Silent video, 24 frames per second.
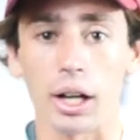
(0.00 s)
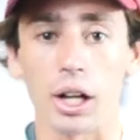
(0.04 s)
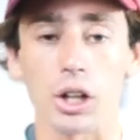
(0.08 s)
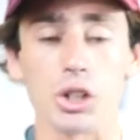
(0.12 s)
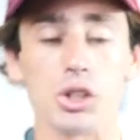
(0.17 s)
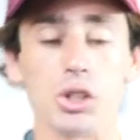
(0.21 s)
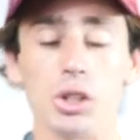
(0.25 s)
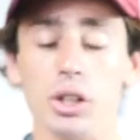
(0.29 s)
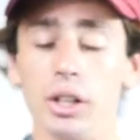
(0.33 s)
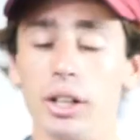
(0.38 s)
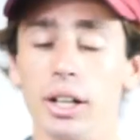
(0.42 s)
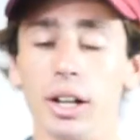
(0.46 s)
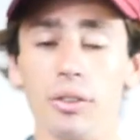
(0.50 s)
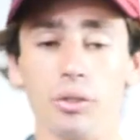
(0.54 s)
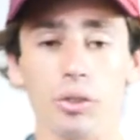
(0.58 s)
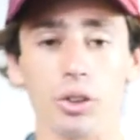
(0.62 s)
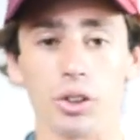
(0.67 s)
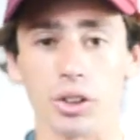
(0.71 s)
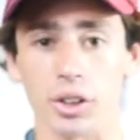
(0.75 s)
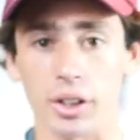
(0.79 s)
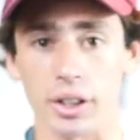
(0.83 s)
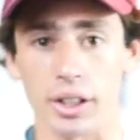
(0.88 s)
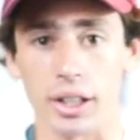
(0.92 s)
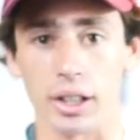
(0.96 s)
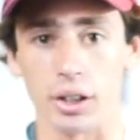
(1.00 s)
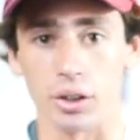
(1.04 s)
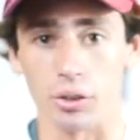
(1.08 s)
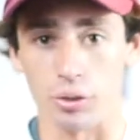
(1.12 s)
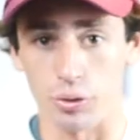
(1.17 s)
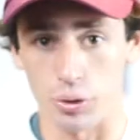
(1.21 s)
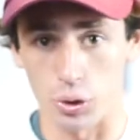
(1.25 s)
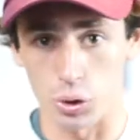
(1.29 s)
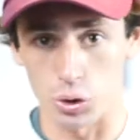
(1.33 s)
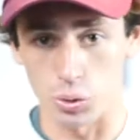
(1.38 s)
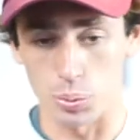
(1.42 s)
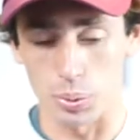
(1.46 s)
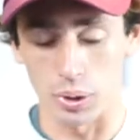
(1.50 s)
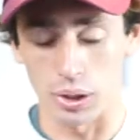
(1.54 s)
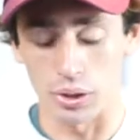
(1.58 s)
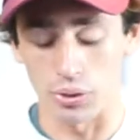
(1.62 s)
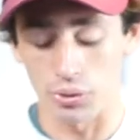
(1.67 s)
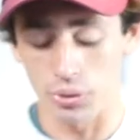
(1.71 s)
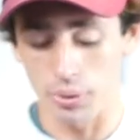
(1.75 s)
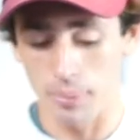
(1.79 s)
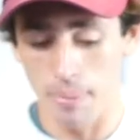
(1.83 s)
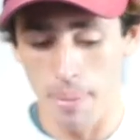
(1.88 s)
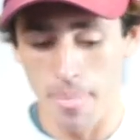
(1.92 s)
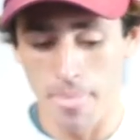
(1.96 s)
I should have never done that in the first
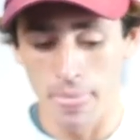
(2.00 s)
place.